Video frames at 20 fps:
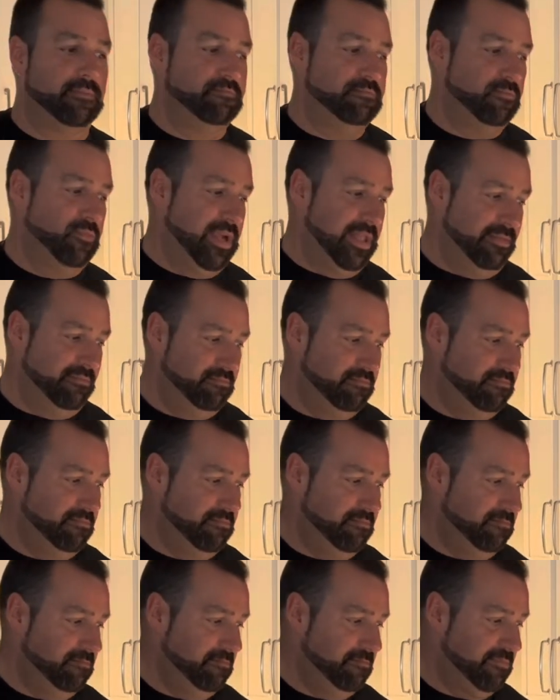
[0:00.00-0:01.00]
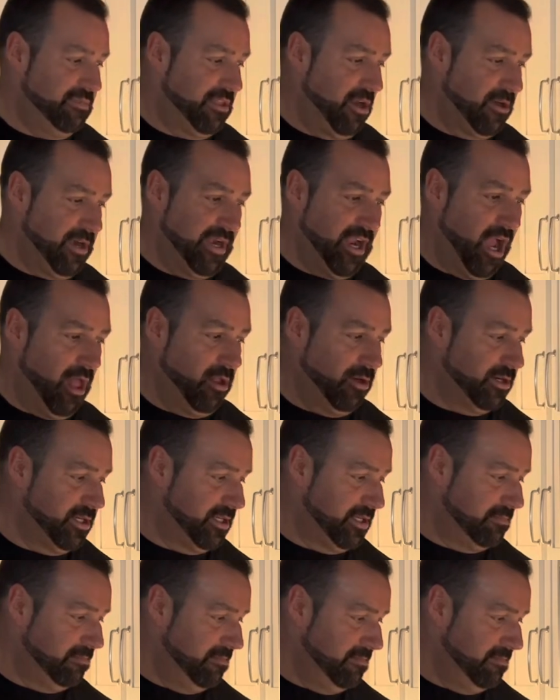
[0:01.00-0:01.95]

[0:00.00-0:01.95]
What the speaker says: when $30